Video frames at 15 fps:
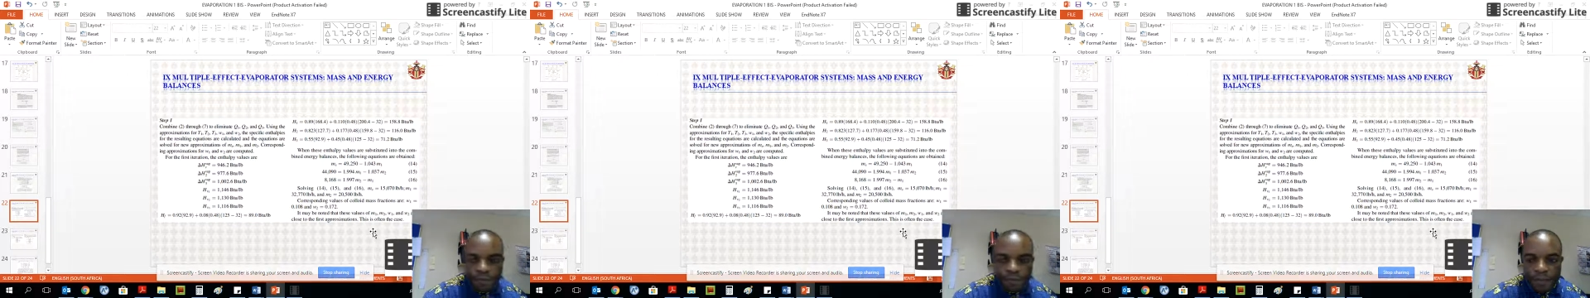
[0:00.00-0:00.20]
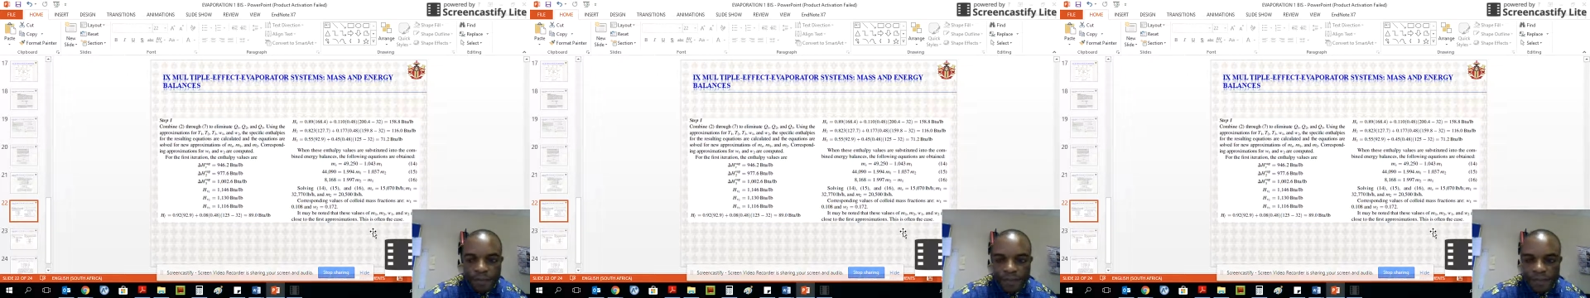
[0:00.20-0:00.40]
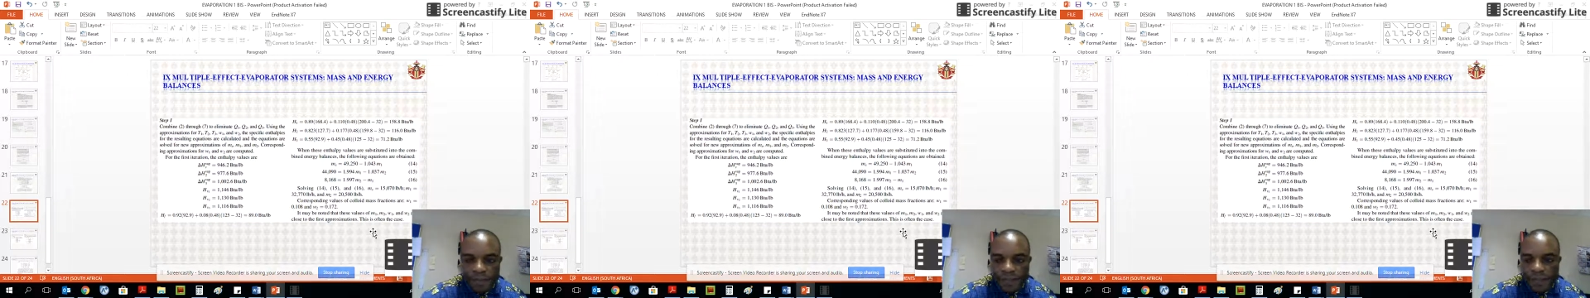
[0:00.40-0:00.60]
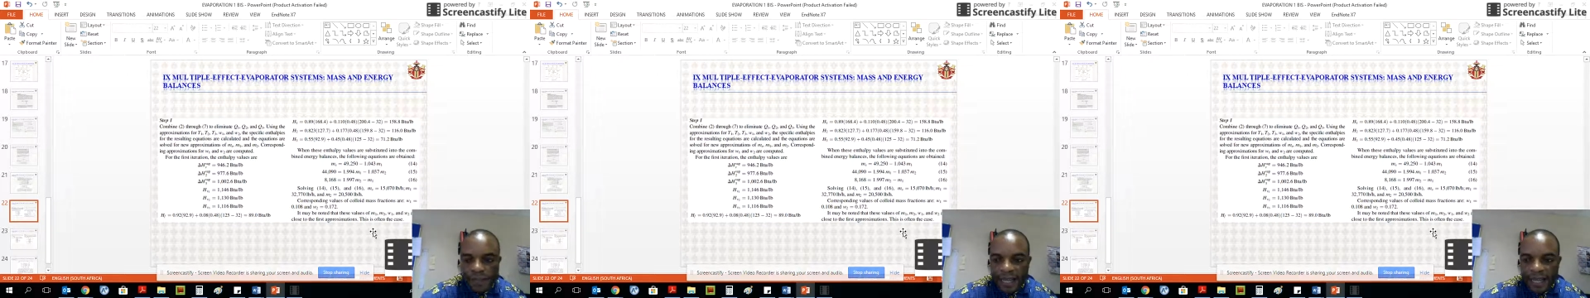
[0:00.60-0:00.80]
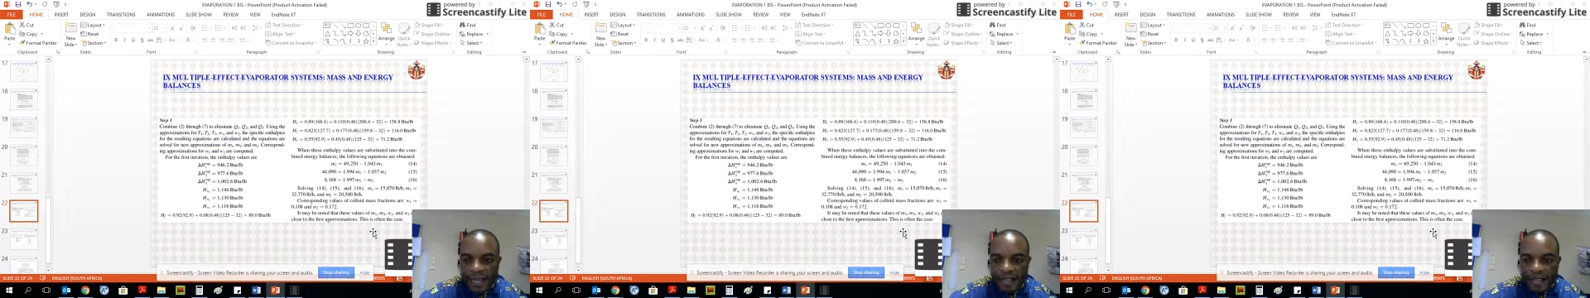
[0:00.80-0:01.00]
material
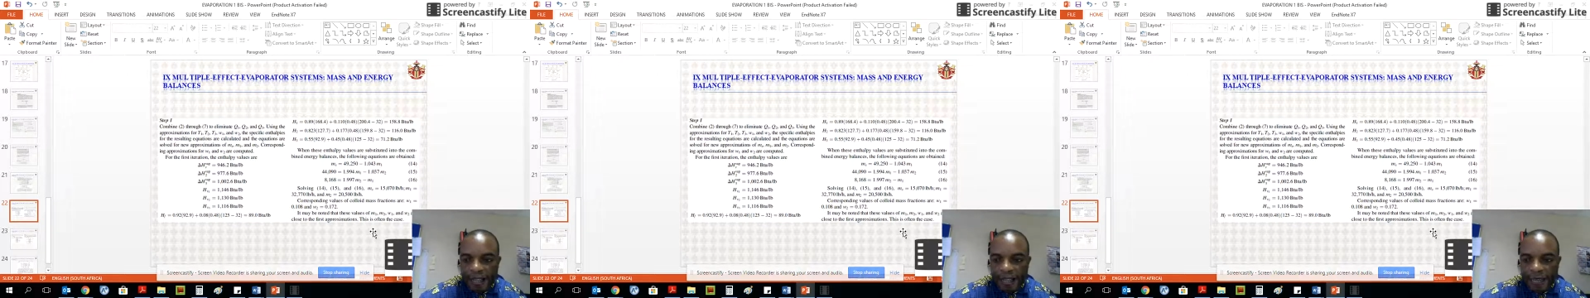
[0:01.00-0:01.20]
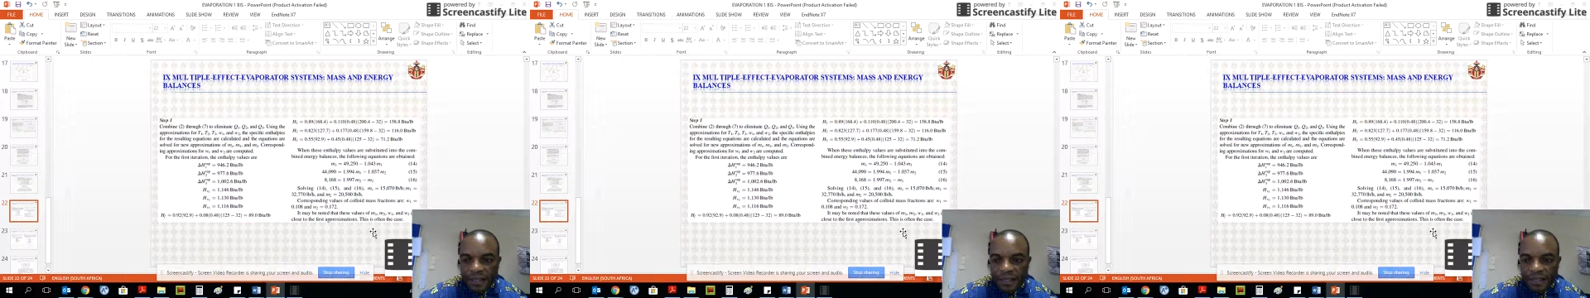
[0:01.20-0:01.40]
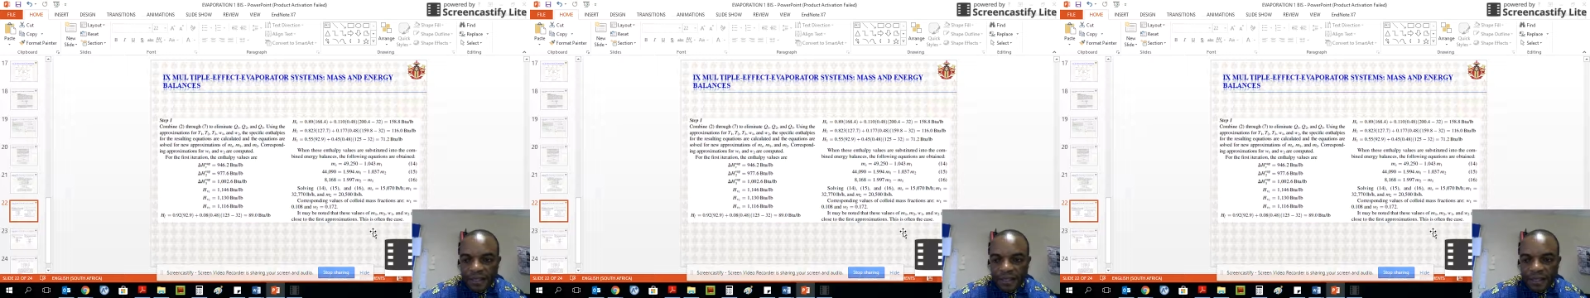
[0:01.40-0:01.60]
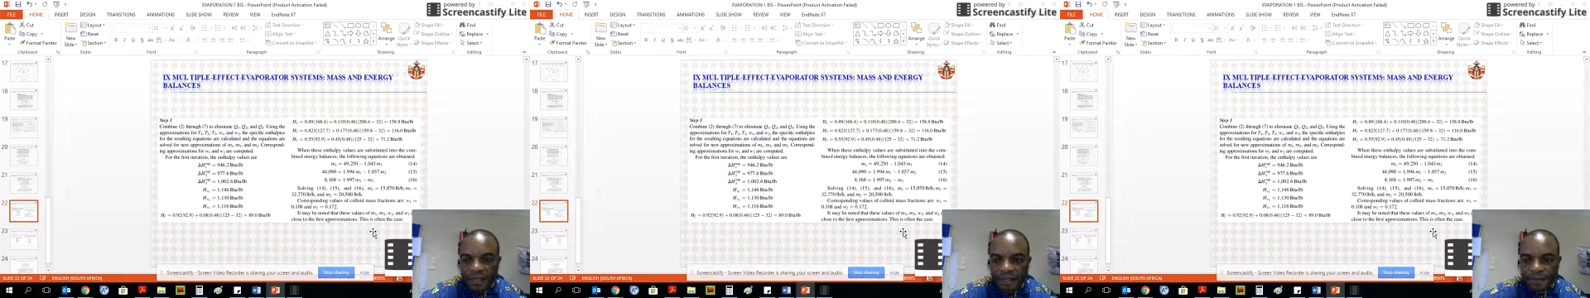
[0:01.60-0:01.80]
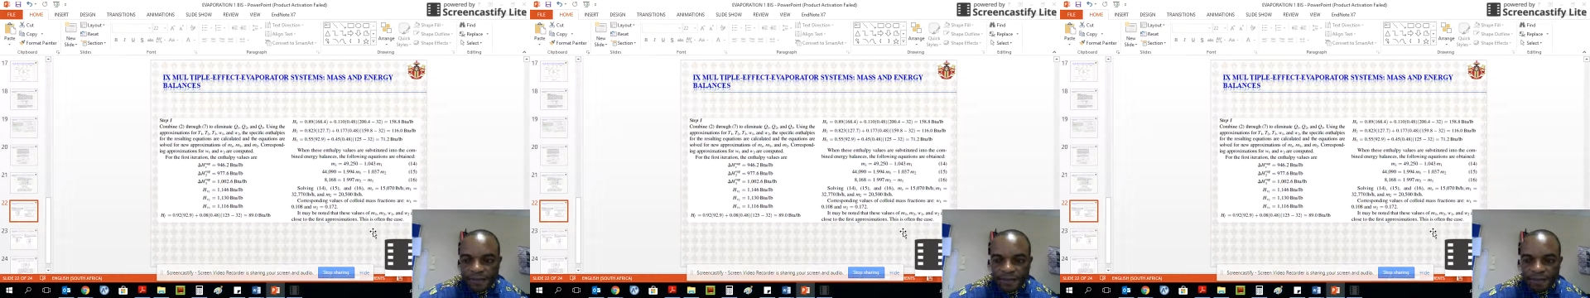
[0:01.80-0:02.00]
and energy
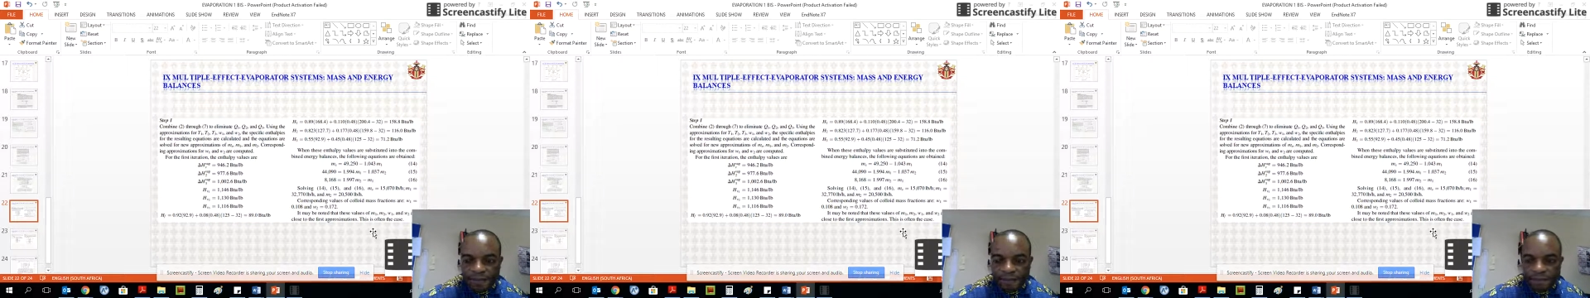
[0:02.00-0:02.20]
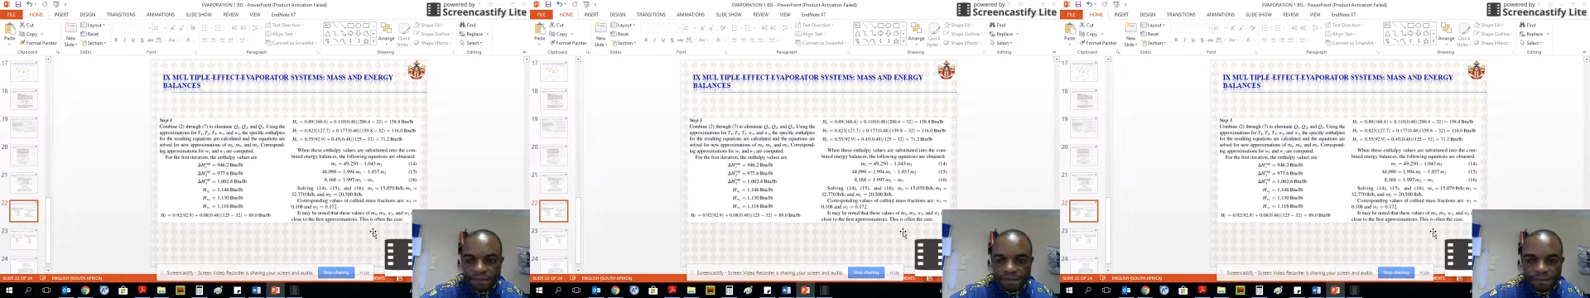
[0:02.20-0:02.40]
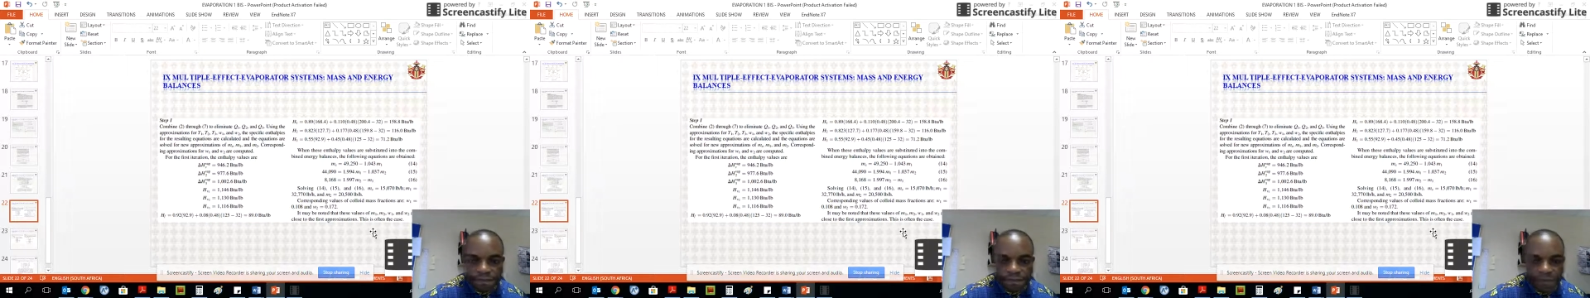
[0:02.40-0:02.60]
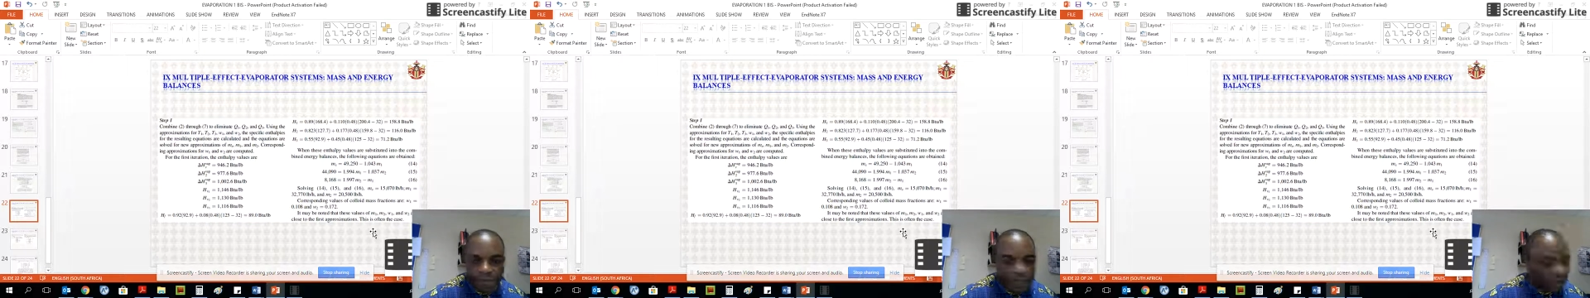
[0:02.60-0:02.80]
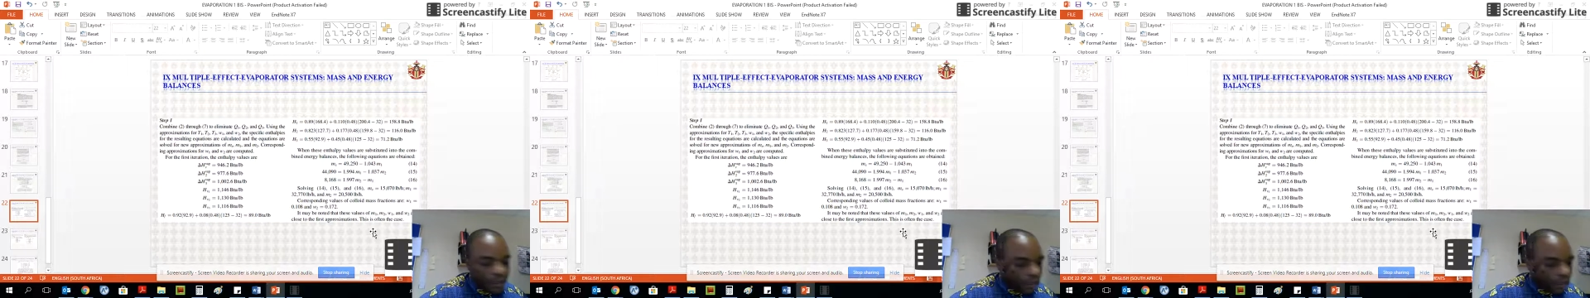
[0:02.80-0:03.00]
balances,
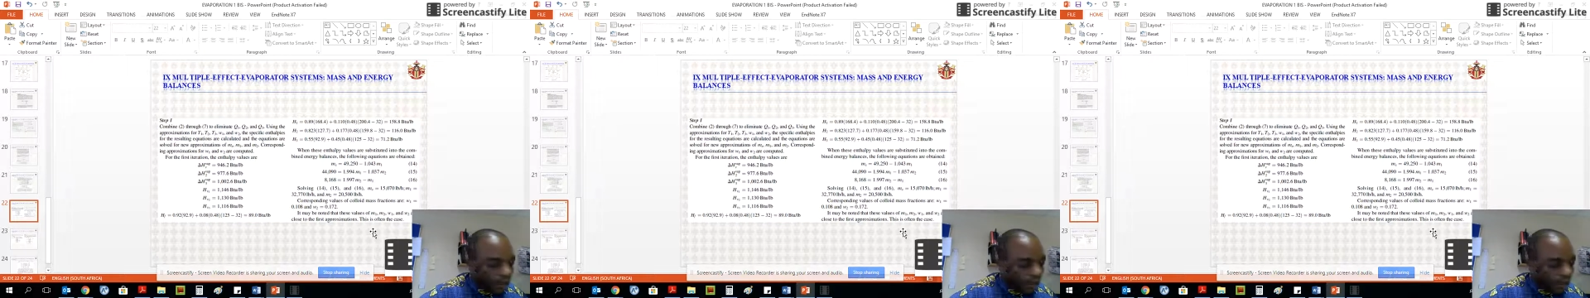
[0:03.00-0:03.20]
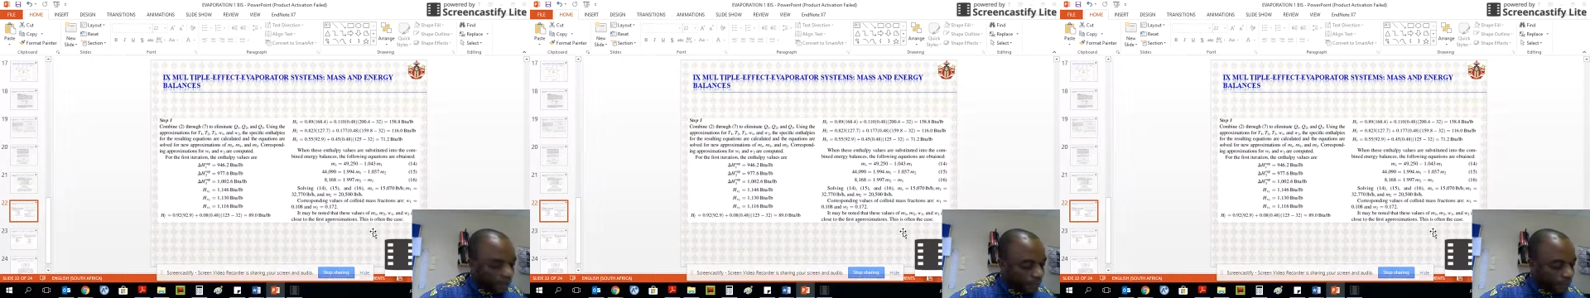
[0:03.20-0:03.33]
and so on.